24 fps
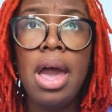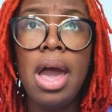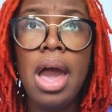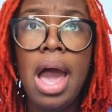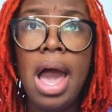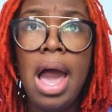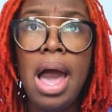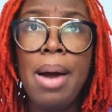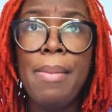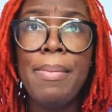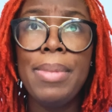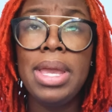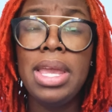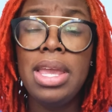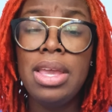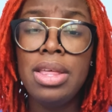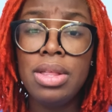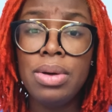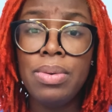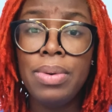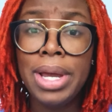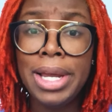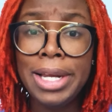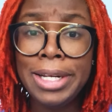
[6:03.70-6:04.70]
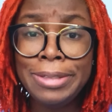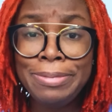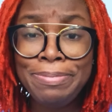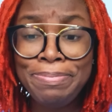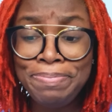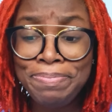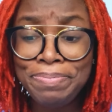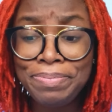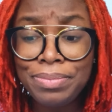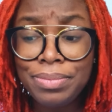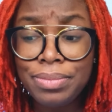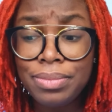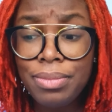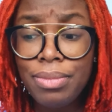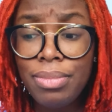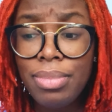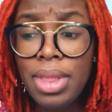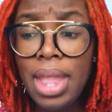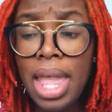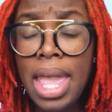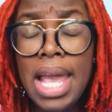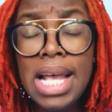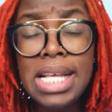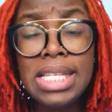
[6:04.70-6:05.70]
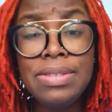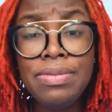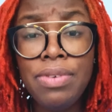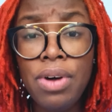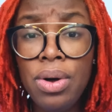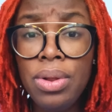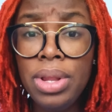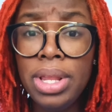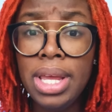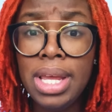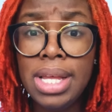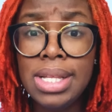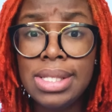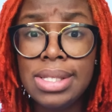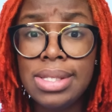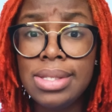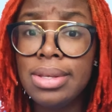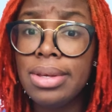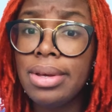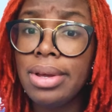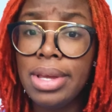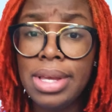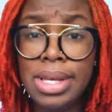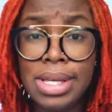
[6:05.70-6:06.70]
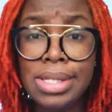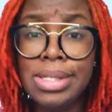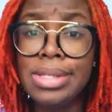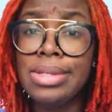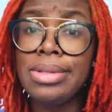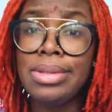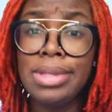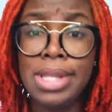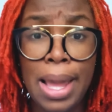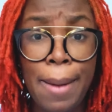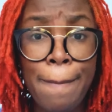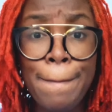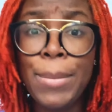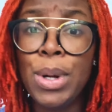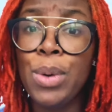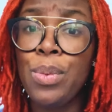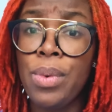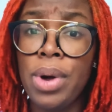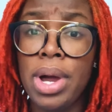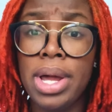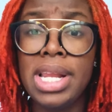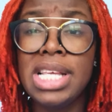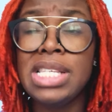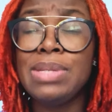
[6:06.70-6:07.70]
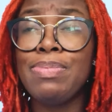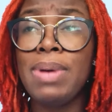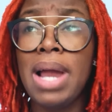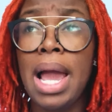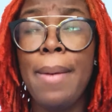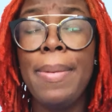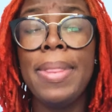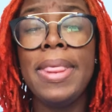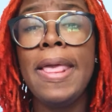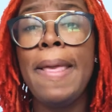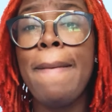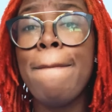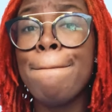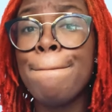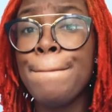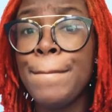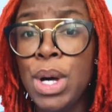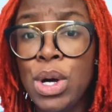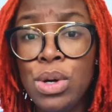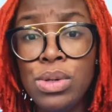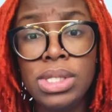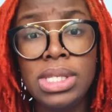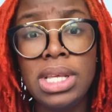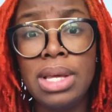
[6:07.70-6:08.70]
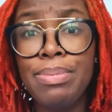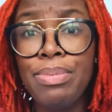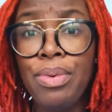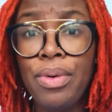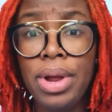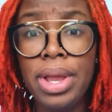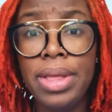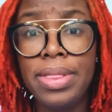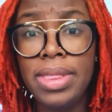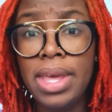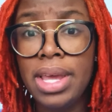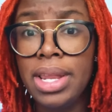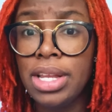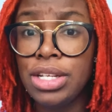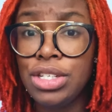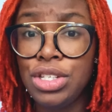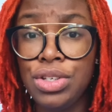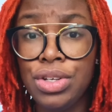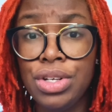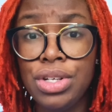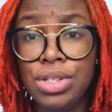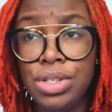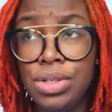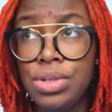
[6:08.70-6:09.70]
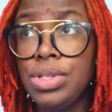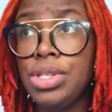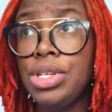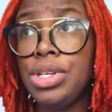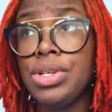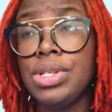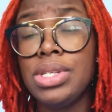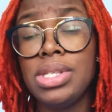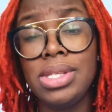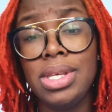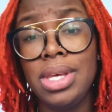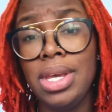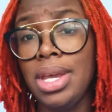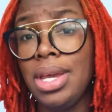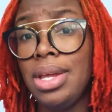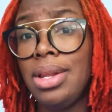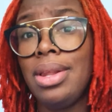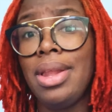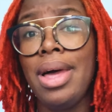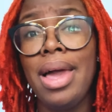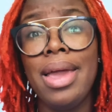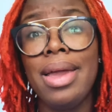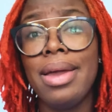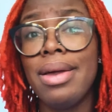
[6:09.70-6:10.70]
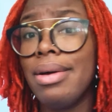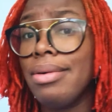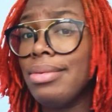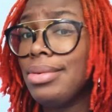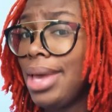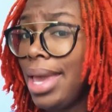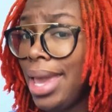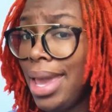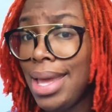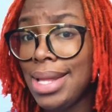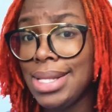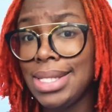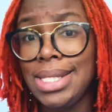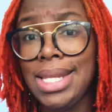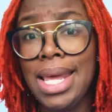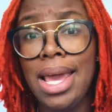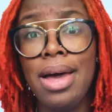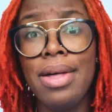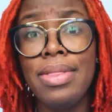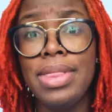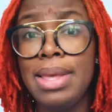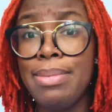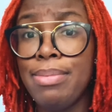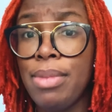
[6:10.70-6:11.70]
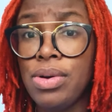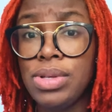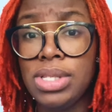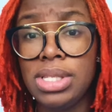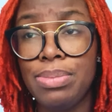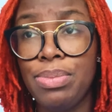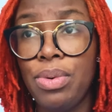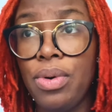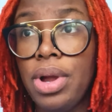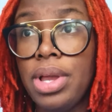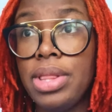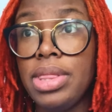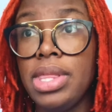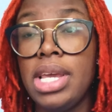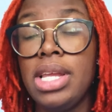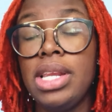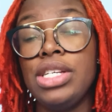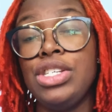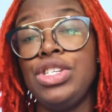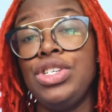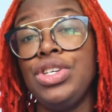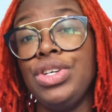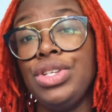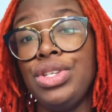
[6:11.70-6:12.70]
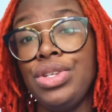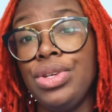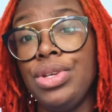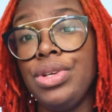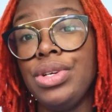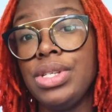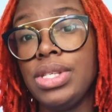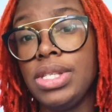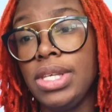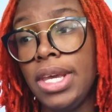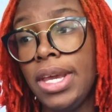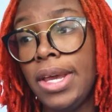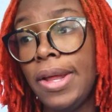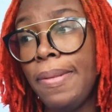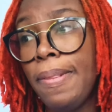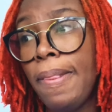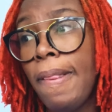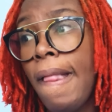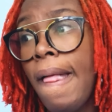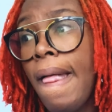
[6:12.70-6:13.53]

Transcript: But either way, exfoliants is number one. It's probably the most important thing that you can do to your skin, like hands down the most important thing that you can do to your skin.